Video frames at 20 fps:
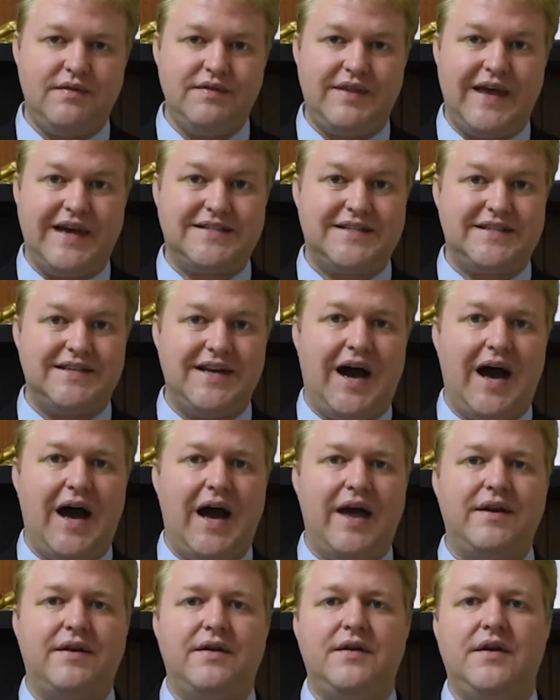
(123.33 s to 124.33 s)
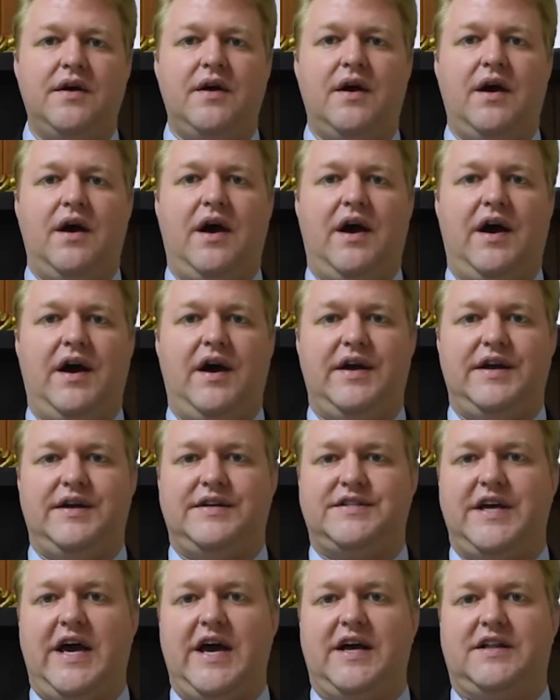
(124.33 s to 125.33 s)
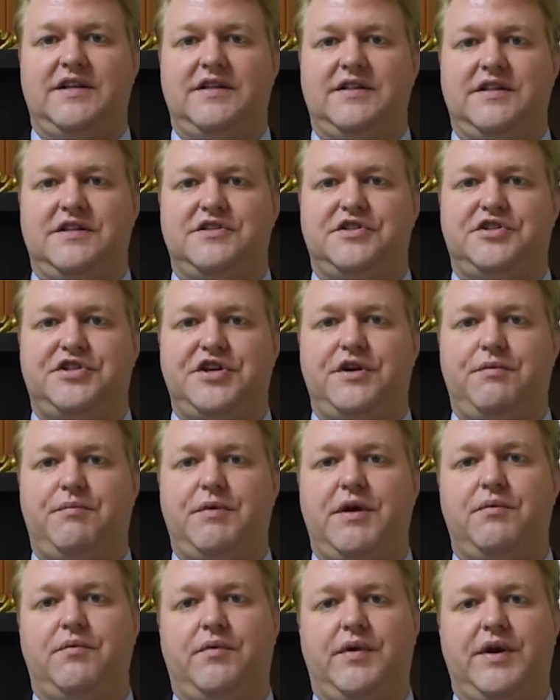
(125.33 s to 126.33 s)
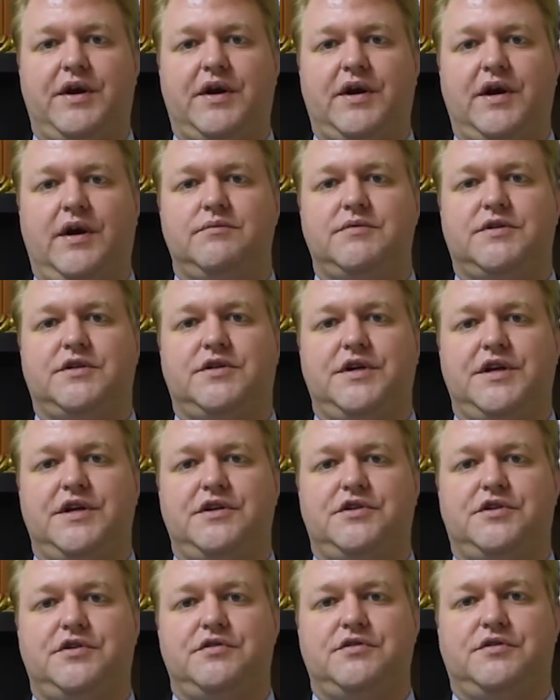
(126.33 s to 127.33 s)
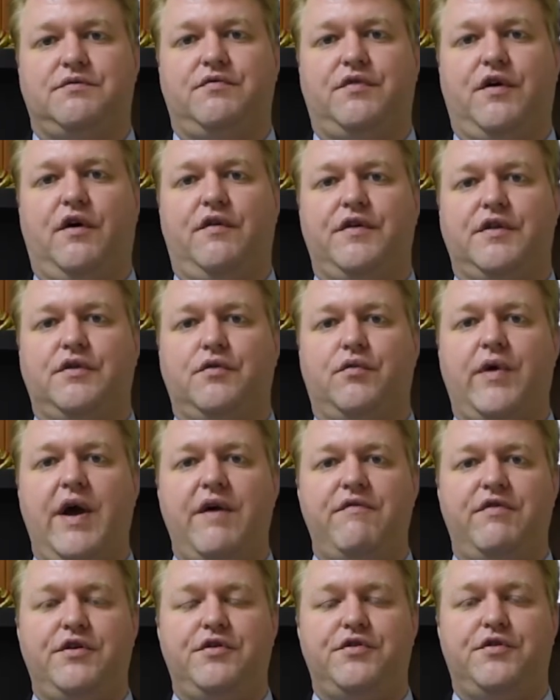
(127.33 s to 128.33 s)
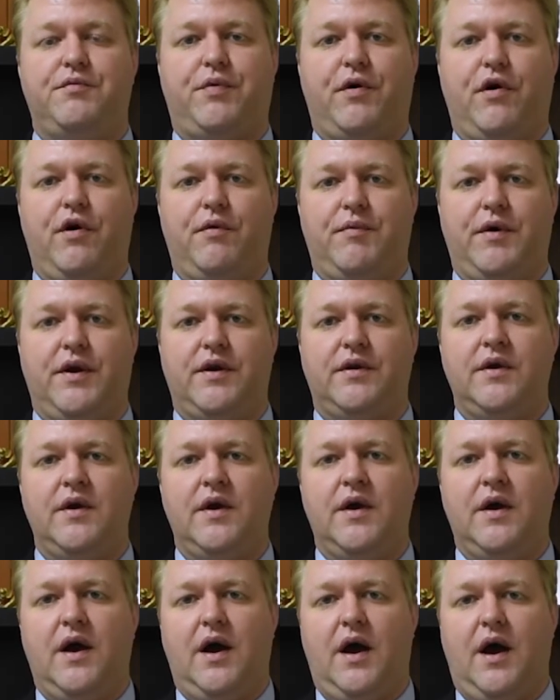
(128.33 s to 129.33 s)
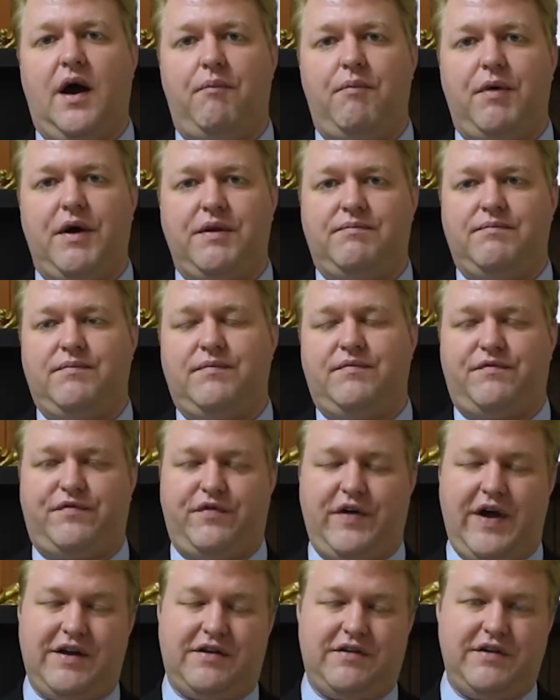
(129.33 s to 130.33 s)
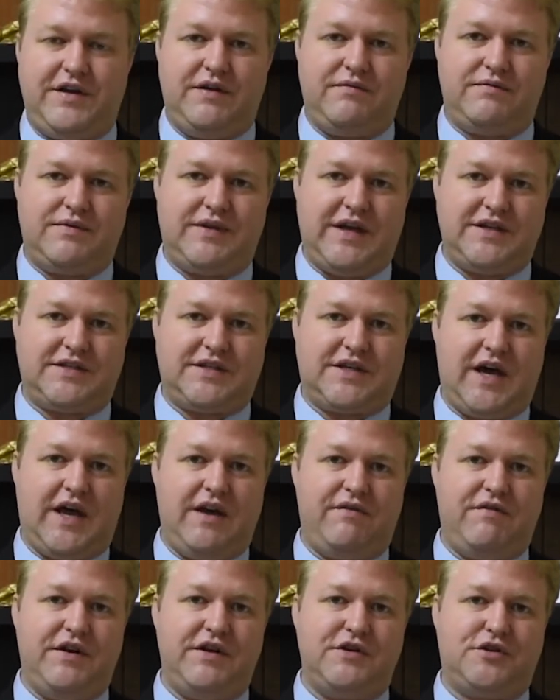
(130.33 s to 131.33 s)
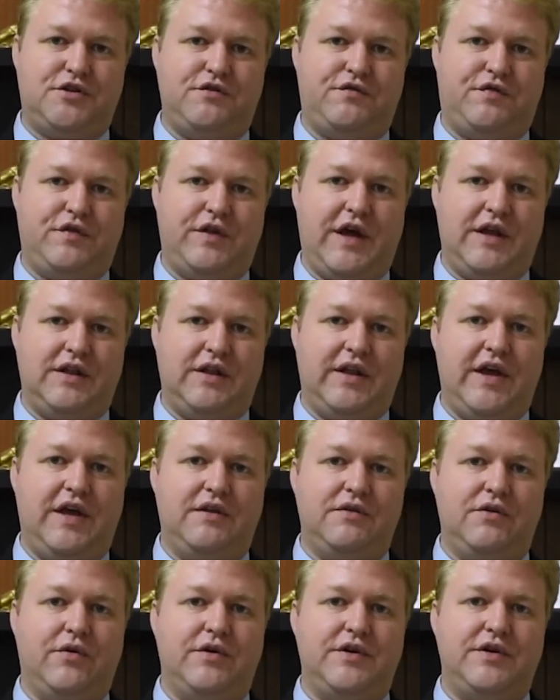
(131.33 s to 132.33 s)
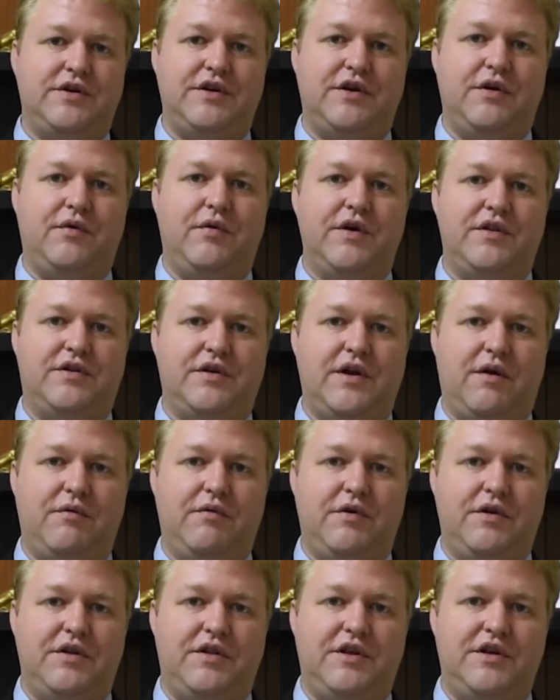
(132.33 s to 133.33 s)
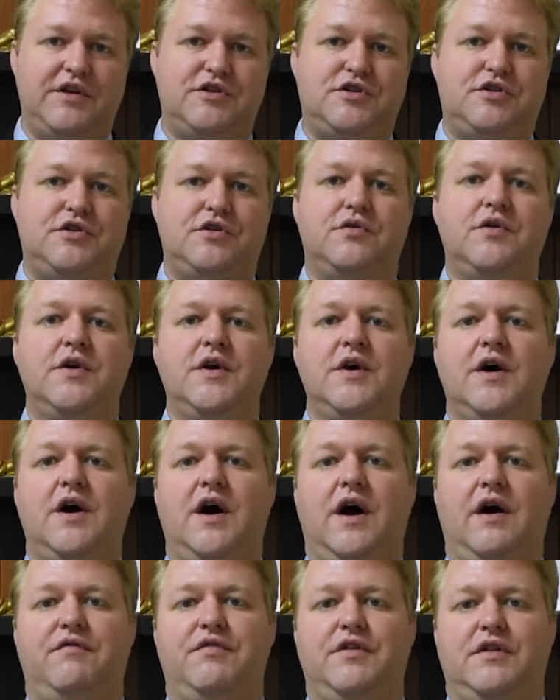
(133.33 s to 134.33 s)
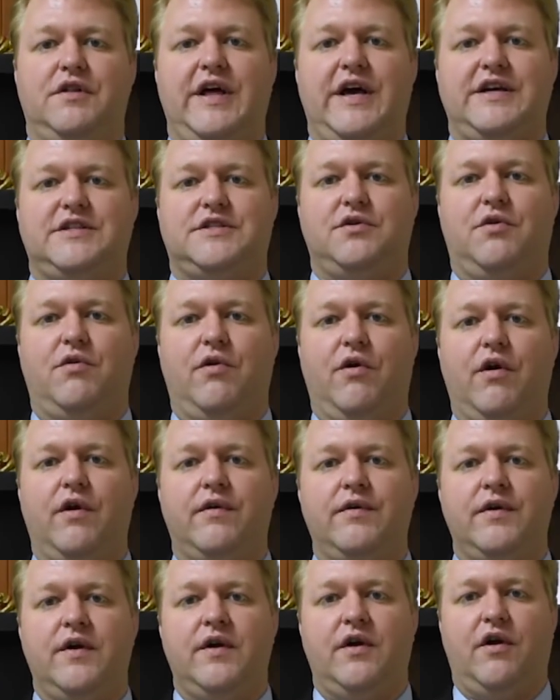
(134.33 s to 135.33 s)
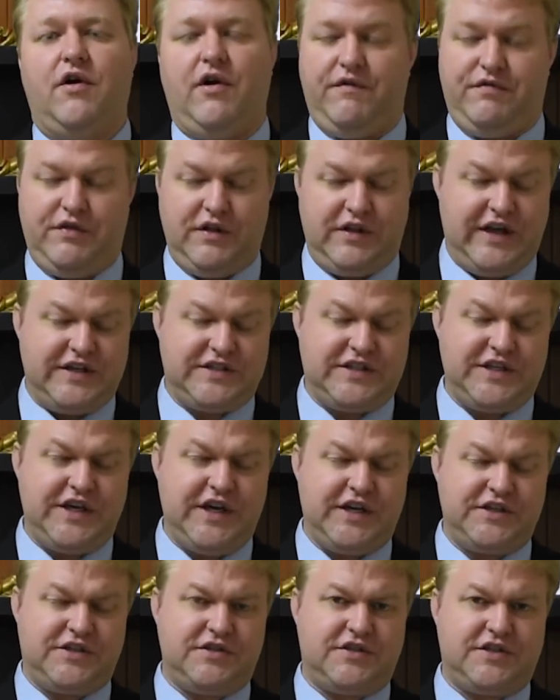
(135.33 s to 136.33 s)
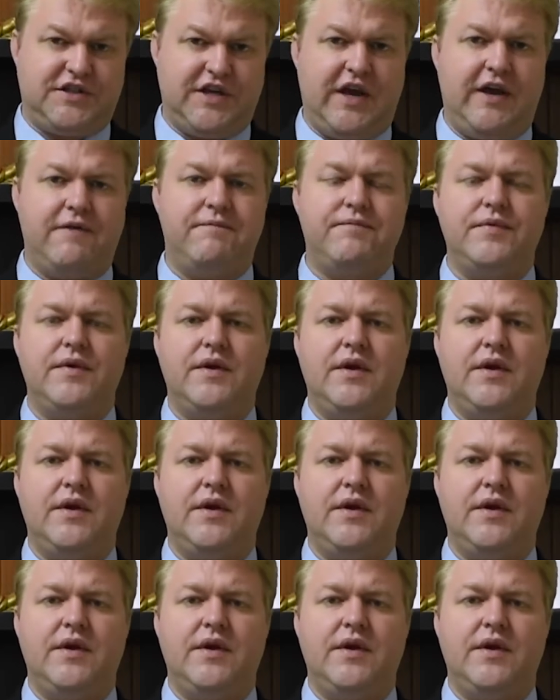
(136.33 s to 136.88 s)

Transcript: that's not uh, exactly legitimate when it comes to issues involving the revenue department, uh, but frankly, that's kind of an issue for that landlord to deal with, not really the issue of the lessor or of the lessee, I should say.